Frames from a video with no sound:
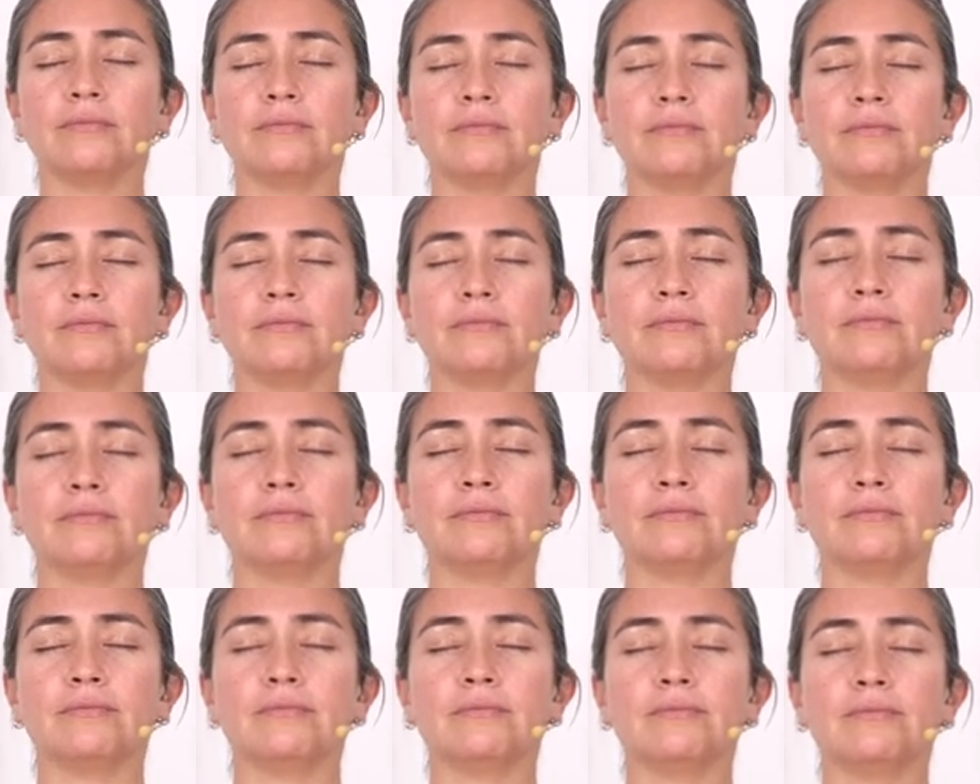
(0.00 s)

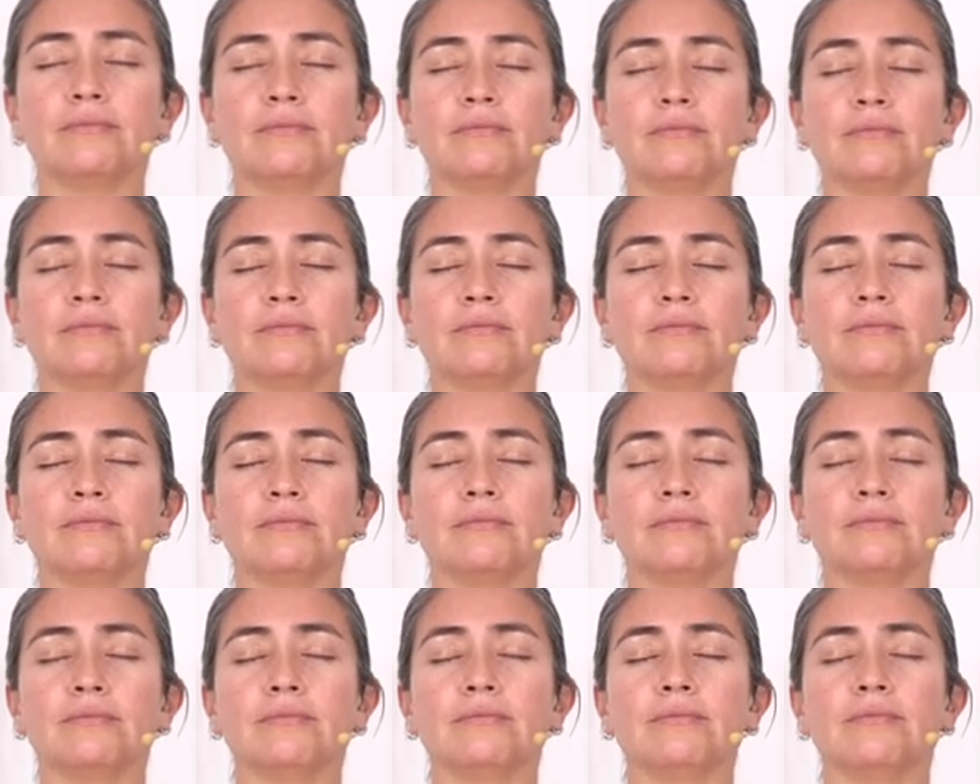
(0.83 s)

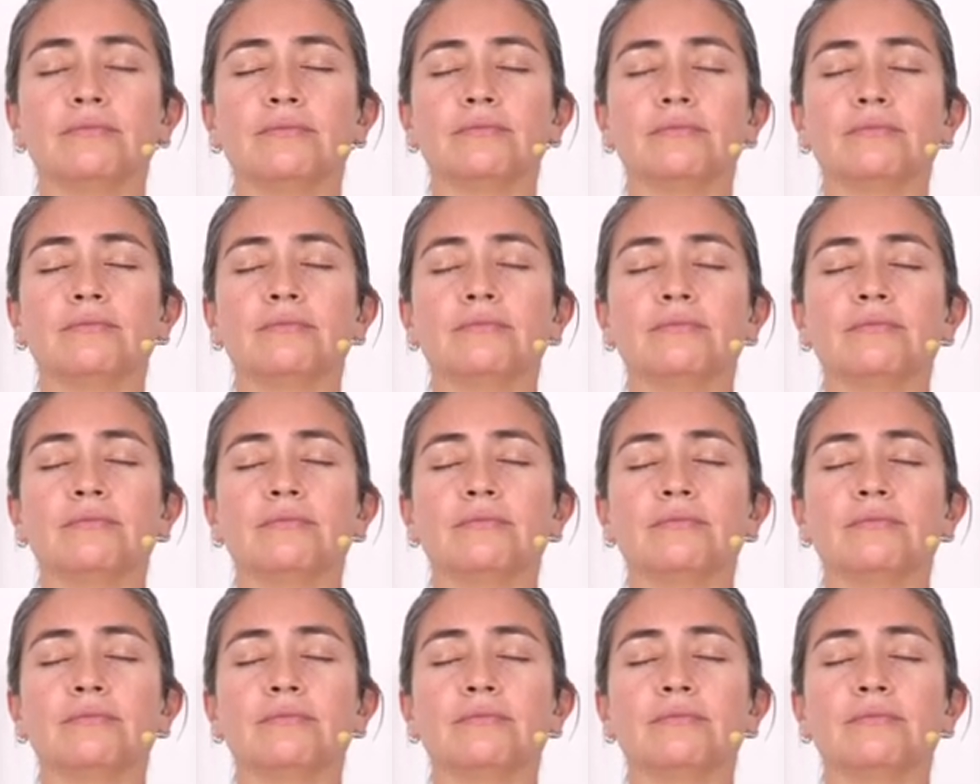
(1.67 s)
(no one is talking)